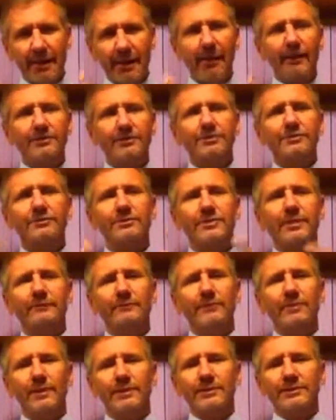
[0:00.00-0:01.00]
ask yourself
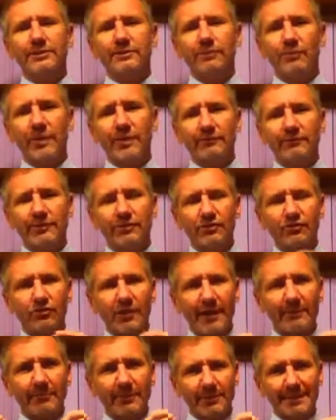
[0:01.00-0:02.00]
the question whether
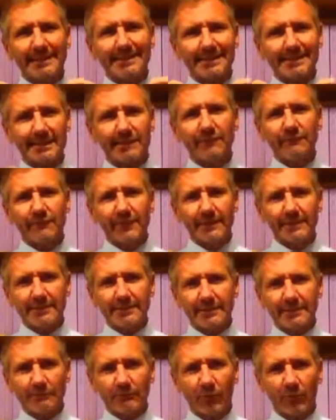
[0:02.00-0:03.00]
entrapment is a
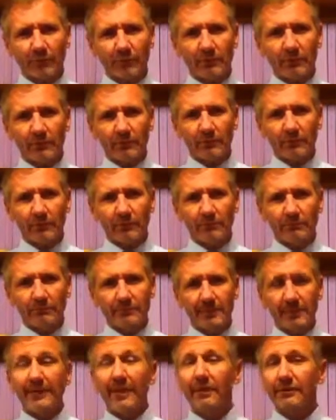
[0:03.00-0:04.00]
defence in modern law.
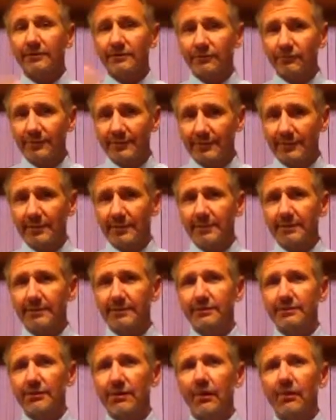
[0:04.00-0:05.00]
Now, the answer is that it
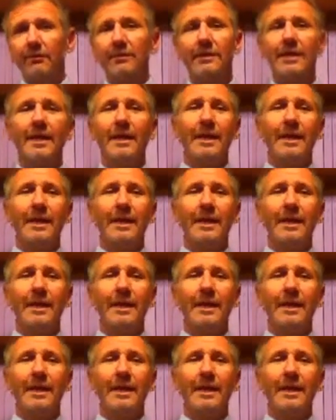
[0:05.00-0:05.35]
is not.